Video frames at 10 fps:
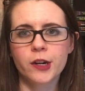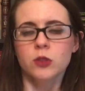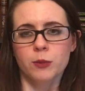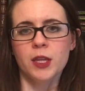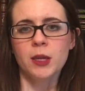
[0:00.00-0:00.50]

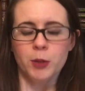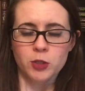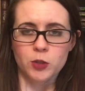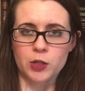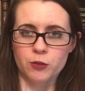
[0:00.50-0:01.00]
So I'm thinking about
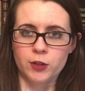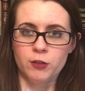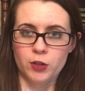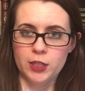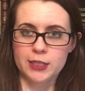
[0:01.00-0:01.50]
doing a
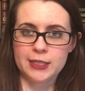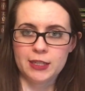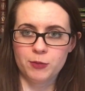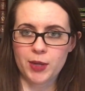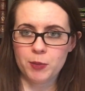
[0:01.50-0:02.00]
reread to see
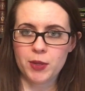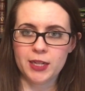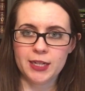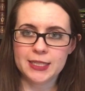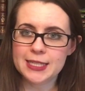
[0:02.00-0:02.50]
if my
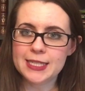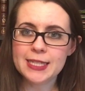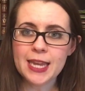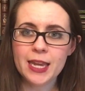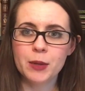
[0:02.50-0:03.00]
opinion is the
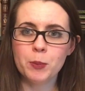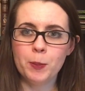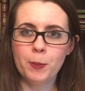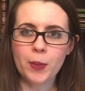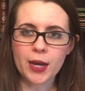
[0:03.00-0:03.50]
same,
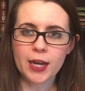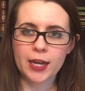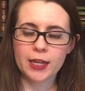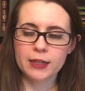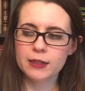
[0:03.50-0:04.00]

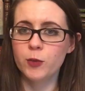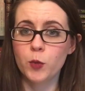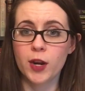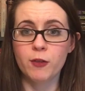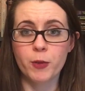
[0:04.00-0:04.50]
but from
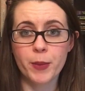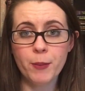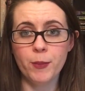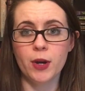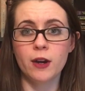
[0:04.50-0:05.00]
what I
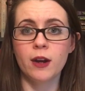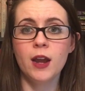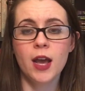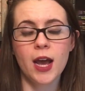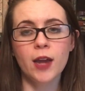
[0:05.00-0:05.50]
remember,
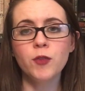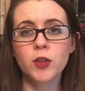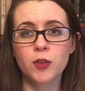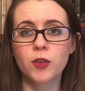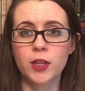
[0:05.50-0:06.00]
I
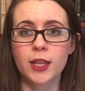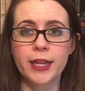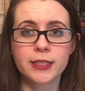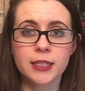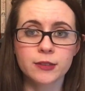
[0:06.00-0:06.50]
really
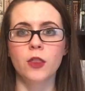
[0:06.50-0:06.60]
liked it.